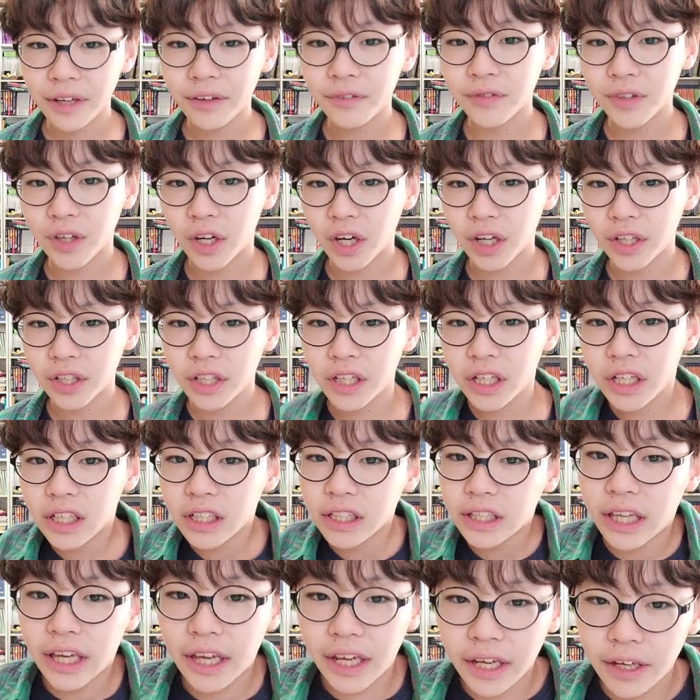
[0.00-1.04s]
dawn,
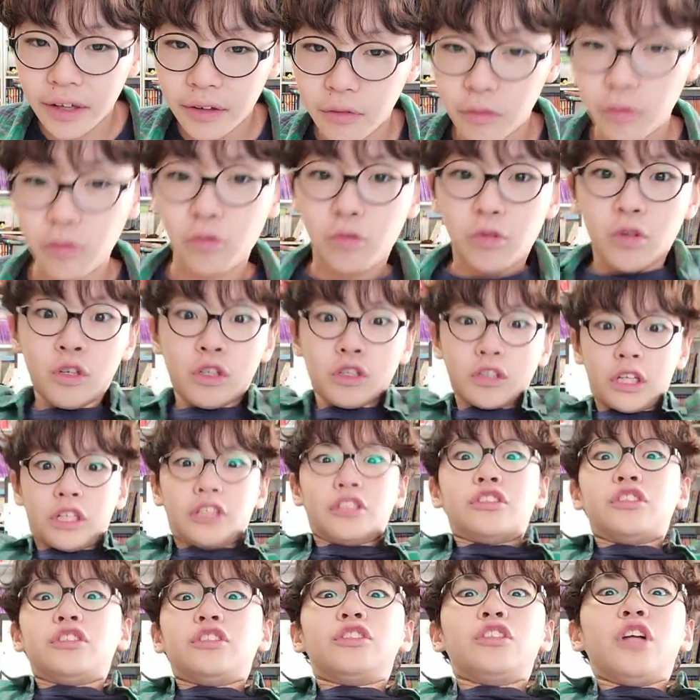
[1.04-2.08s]
they
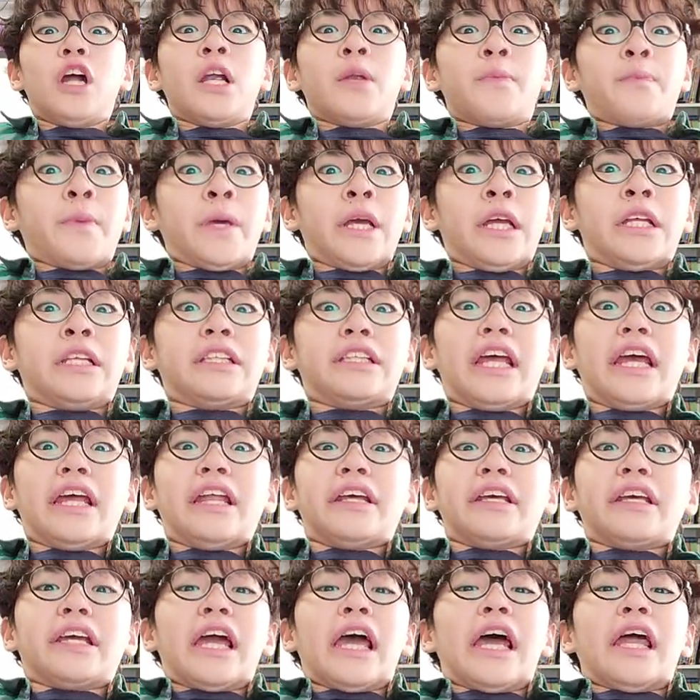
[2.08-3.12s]
start being dead
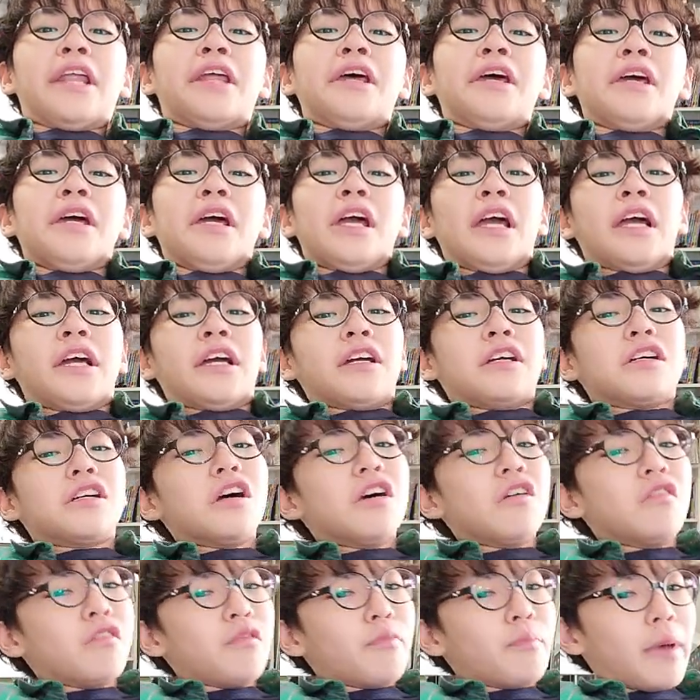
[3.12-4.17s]
again and
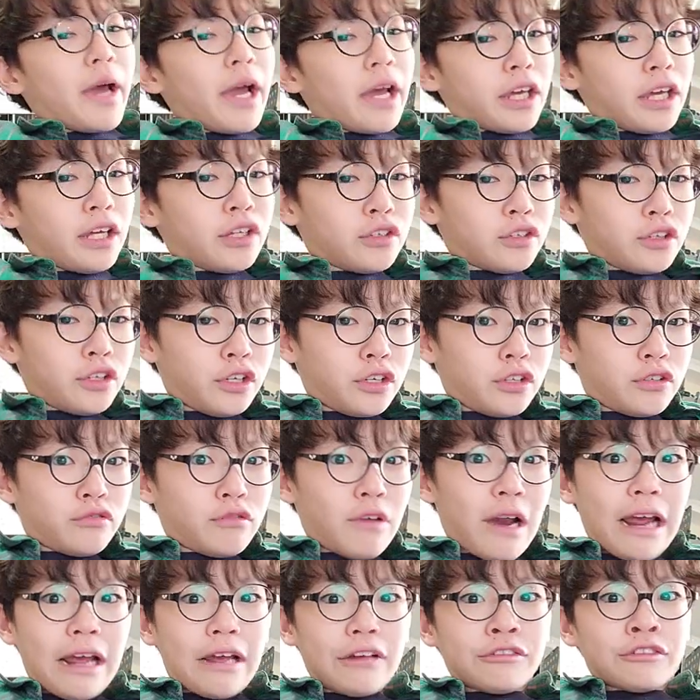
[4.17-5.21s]
go back into the
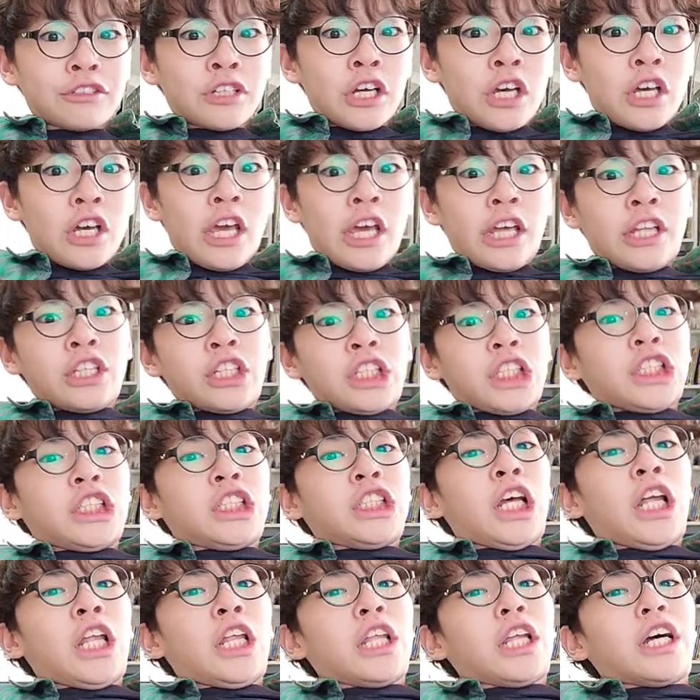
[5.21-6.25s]
graves, into the
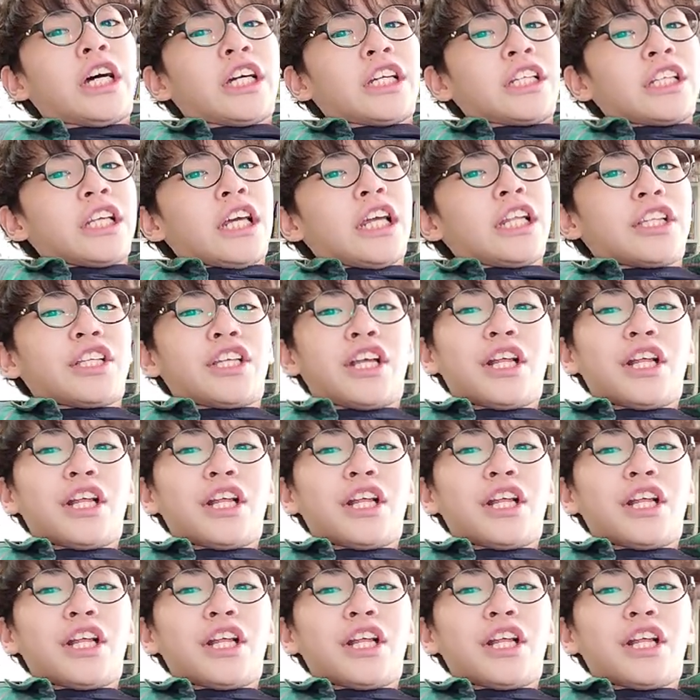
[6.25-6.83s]
sunlight, and